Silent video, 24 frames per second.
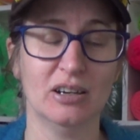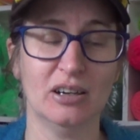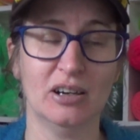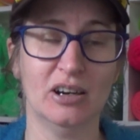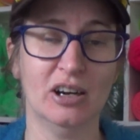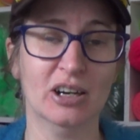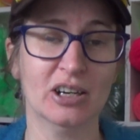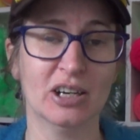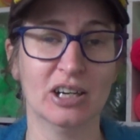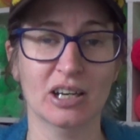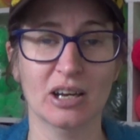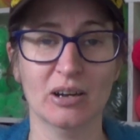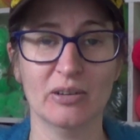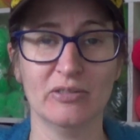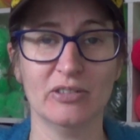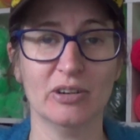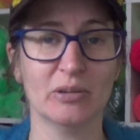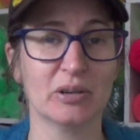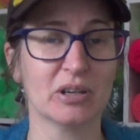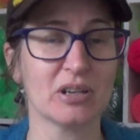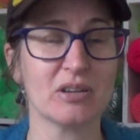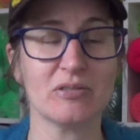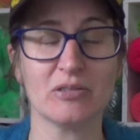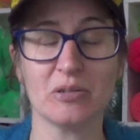I don't know if
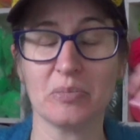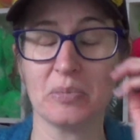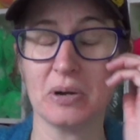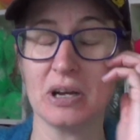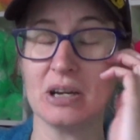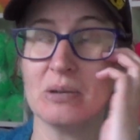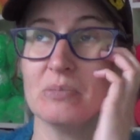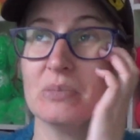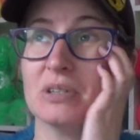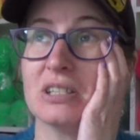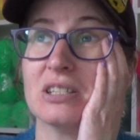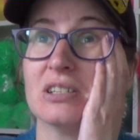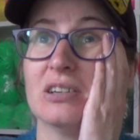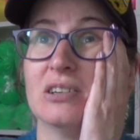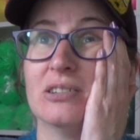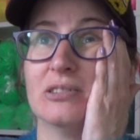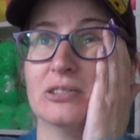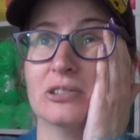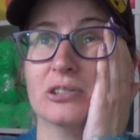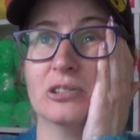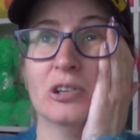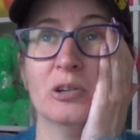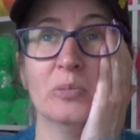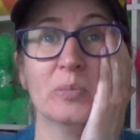I'm going to repeat myself
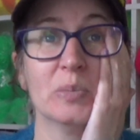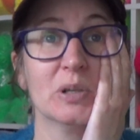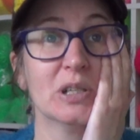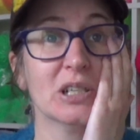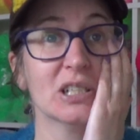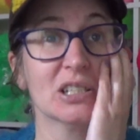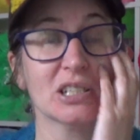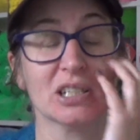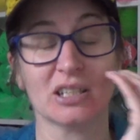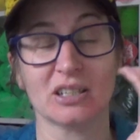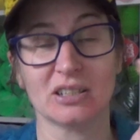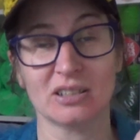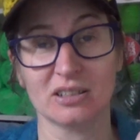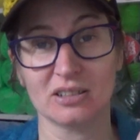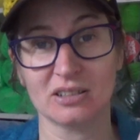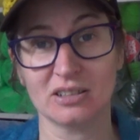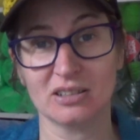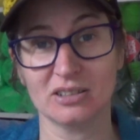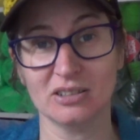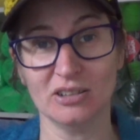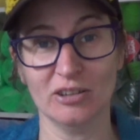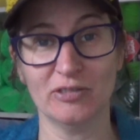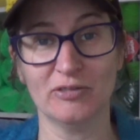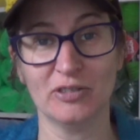or not, because I
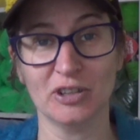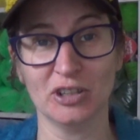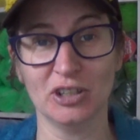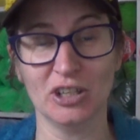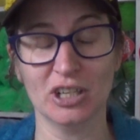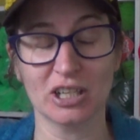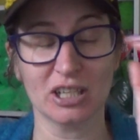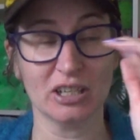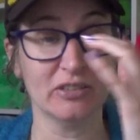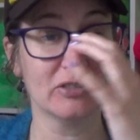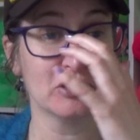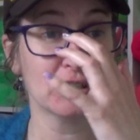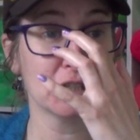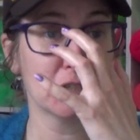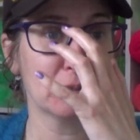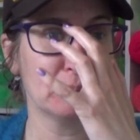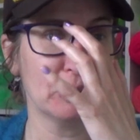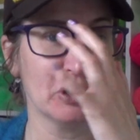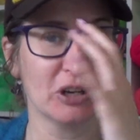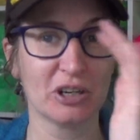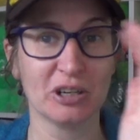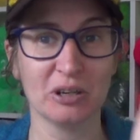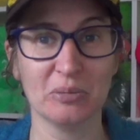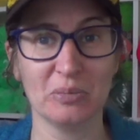feel like I've just
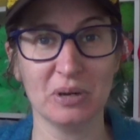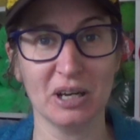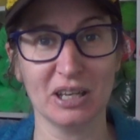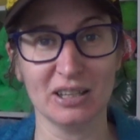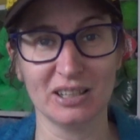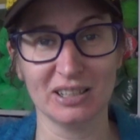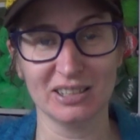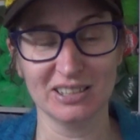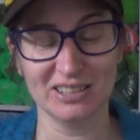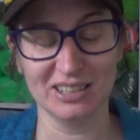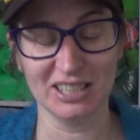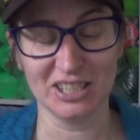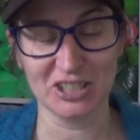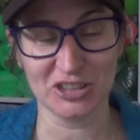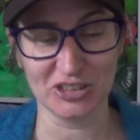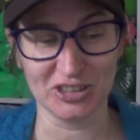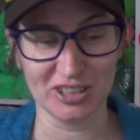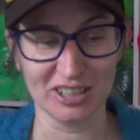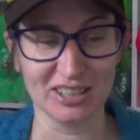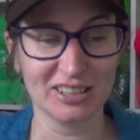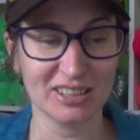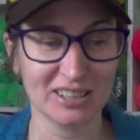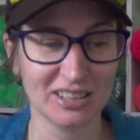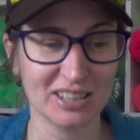spoken about this literally.